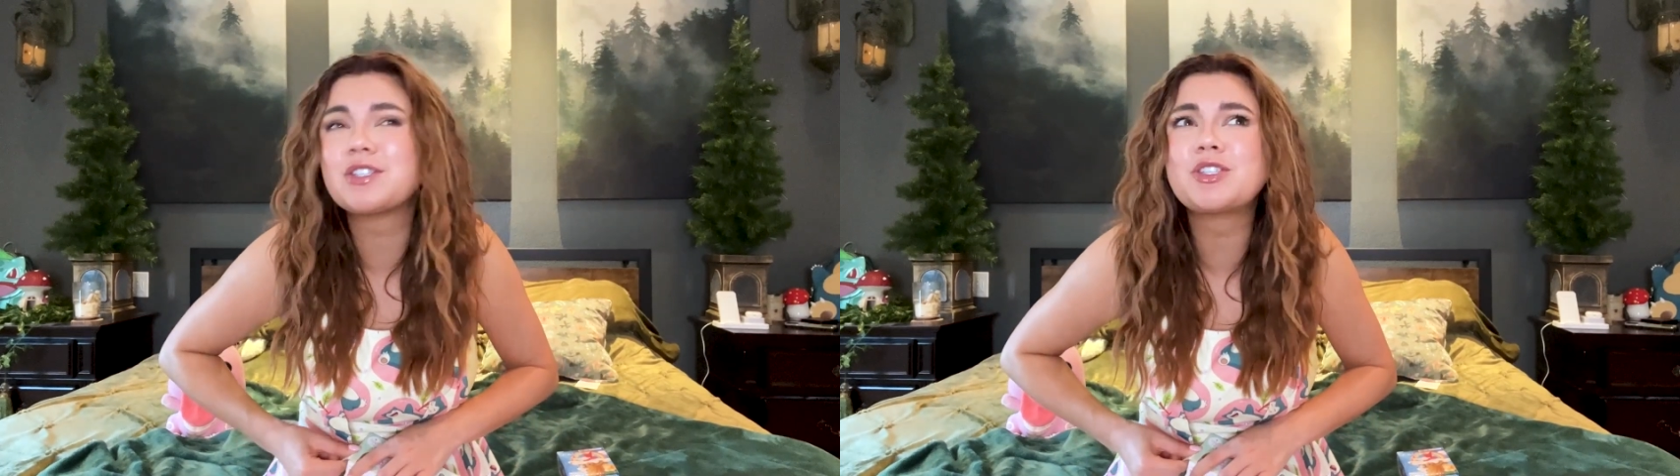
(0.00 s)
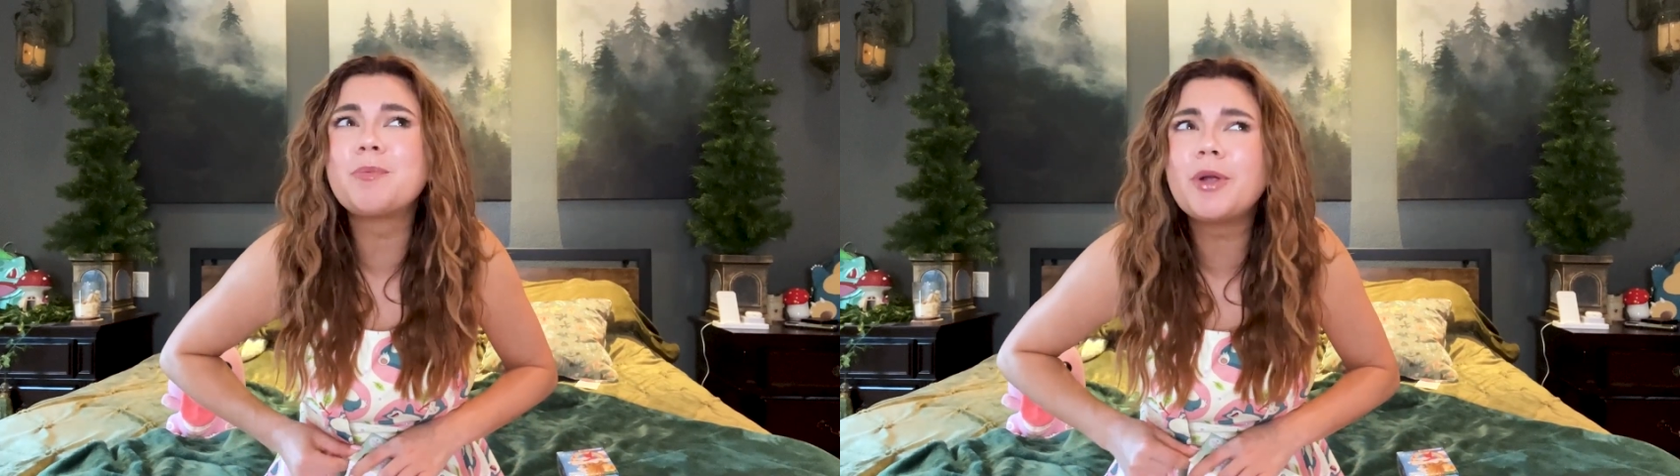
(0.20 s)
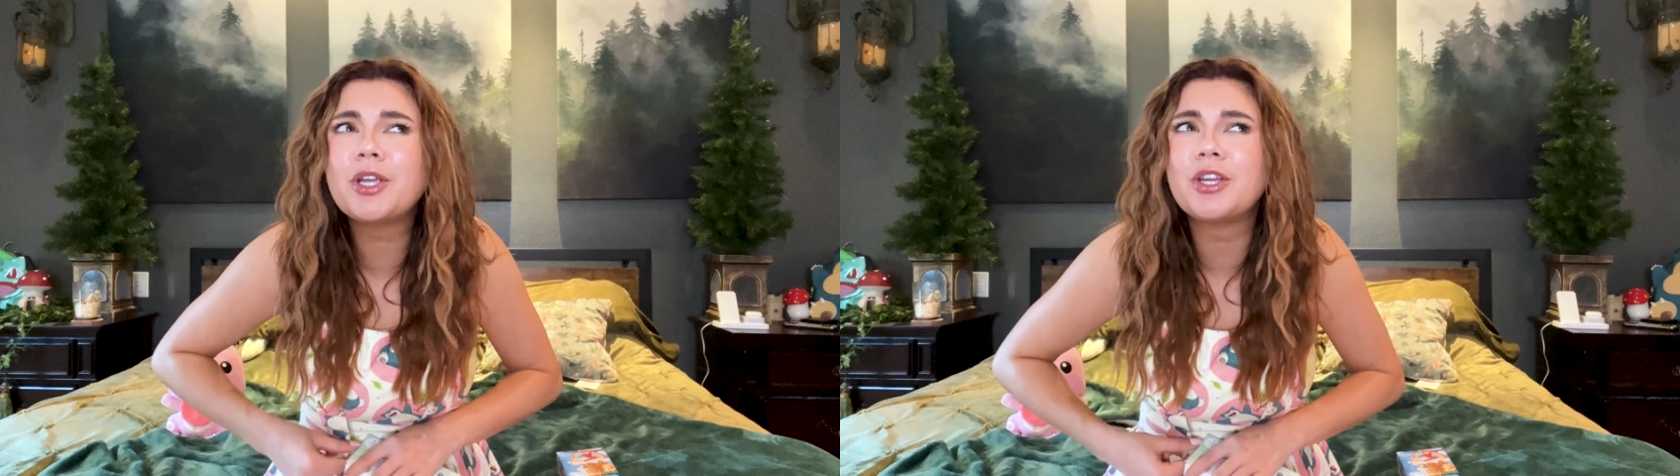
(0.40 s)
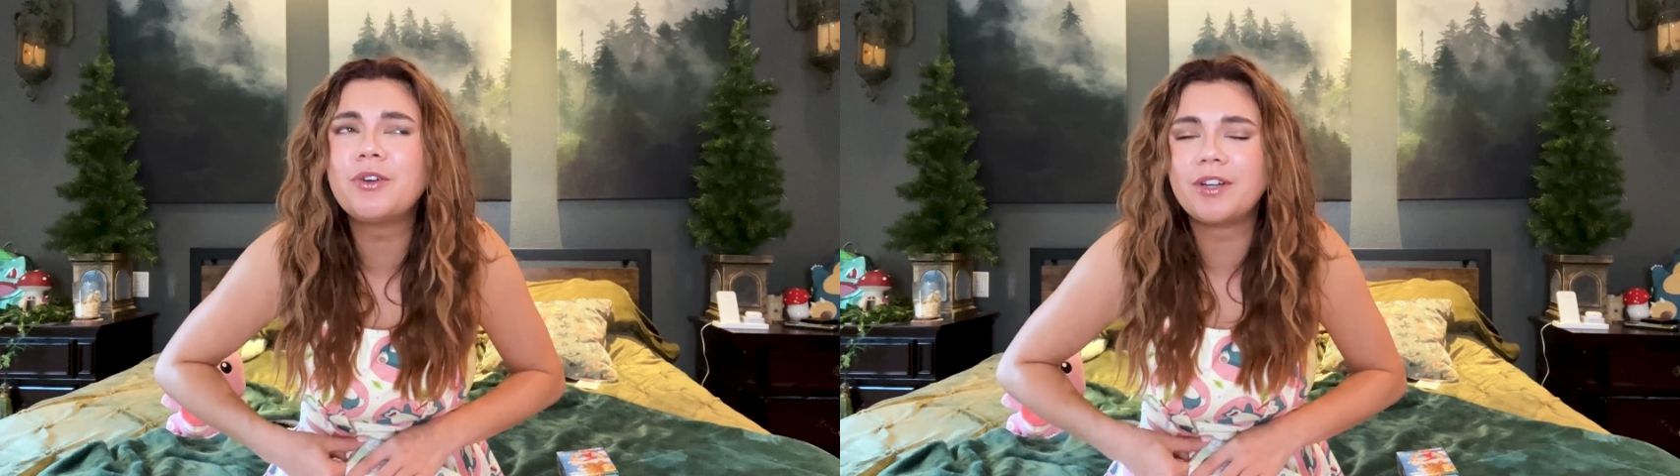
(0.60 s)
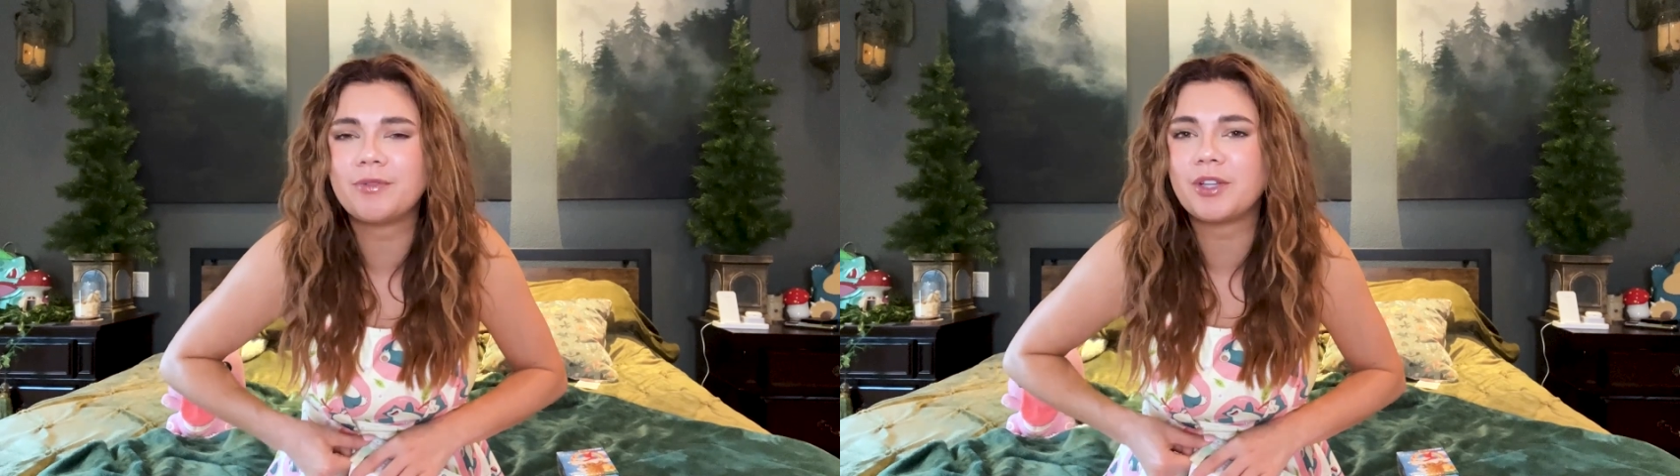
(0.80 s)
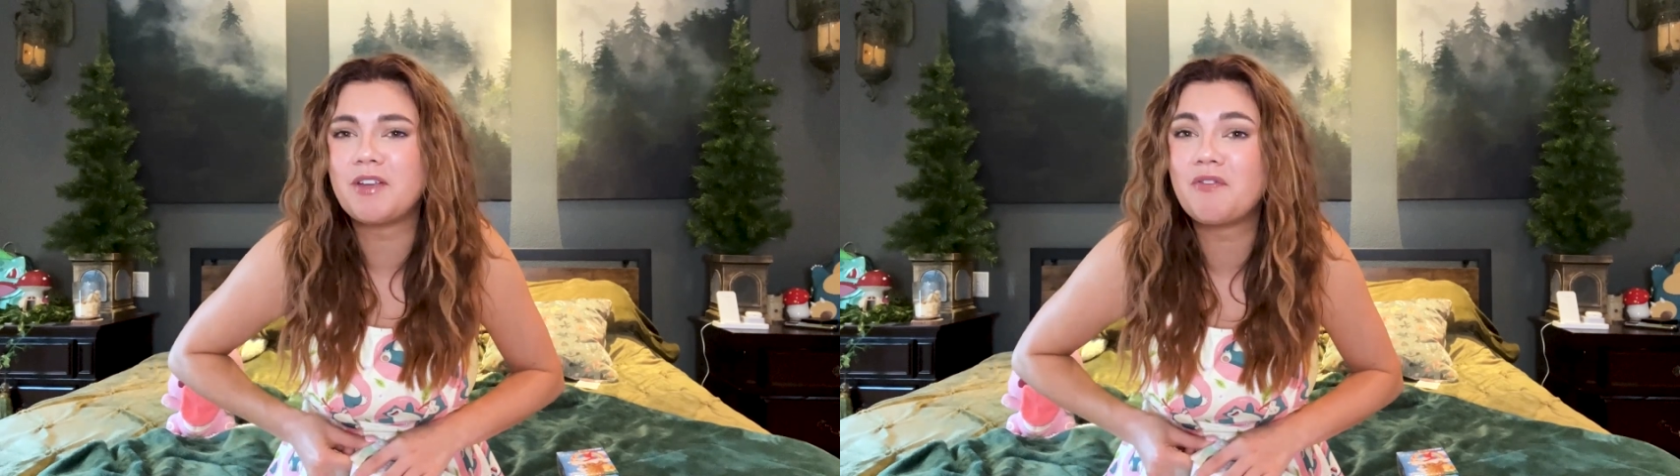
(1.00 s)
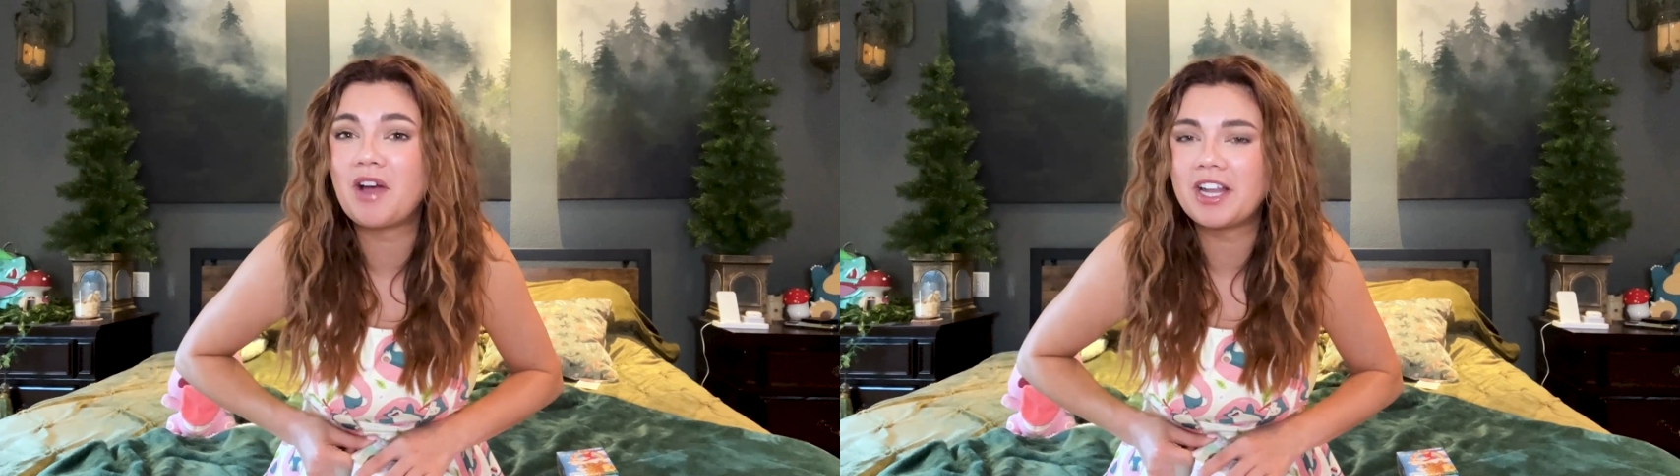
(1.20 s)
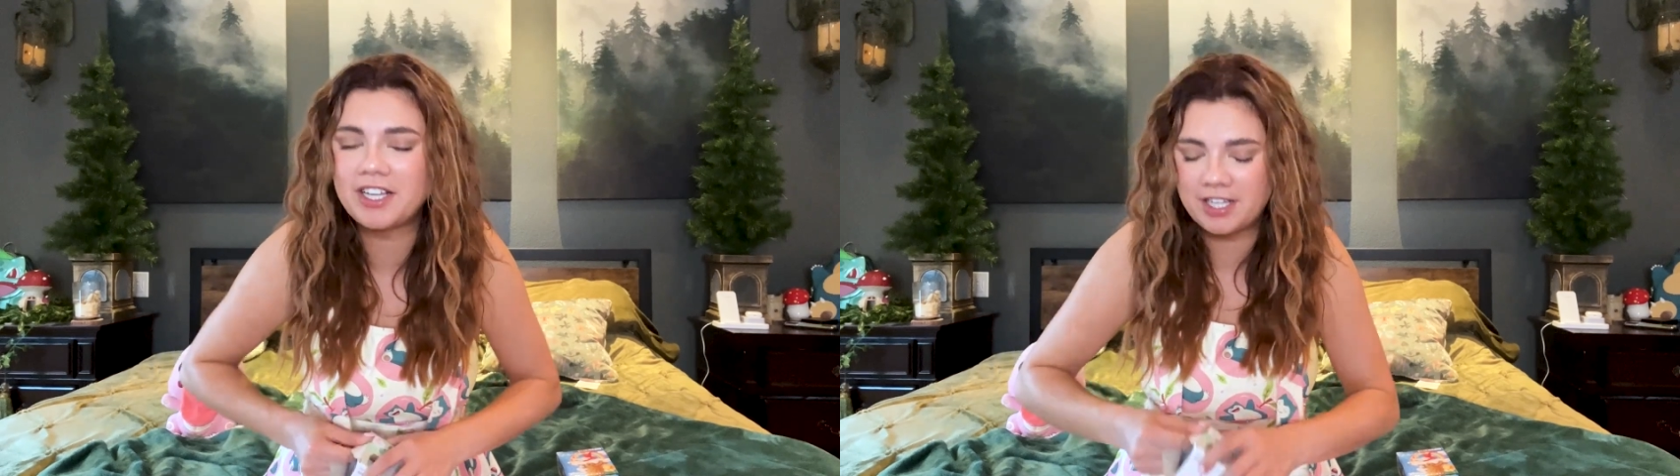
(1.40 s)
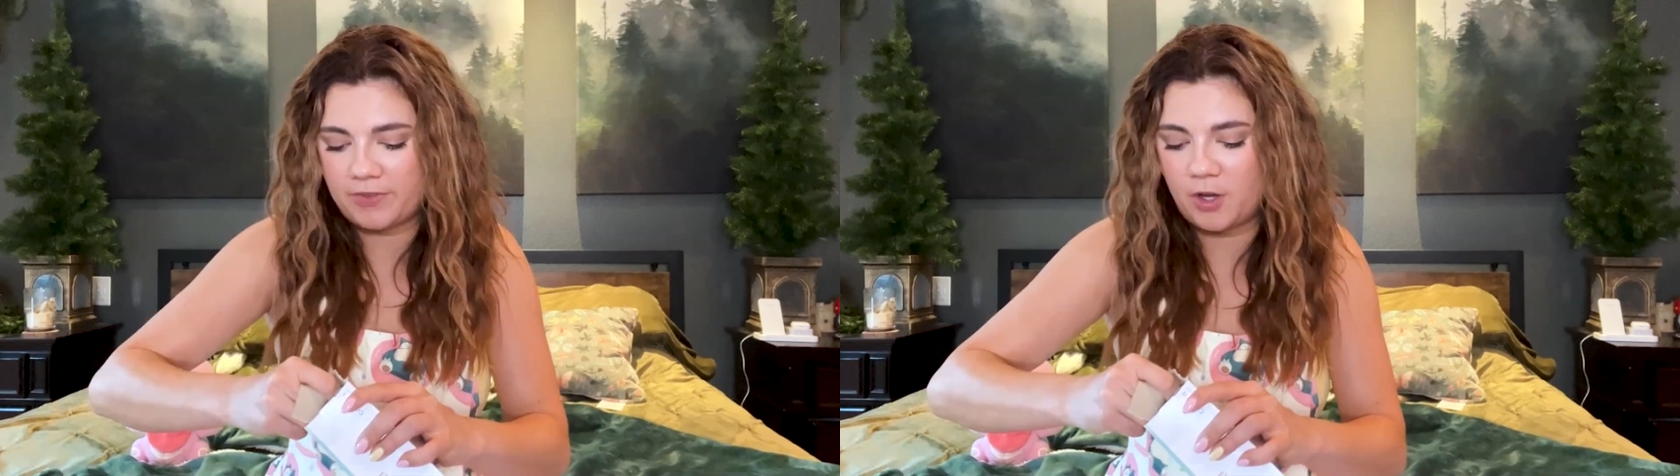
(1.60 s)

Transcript: super cute and really fun.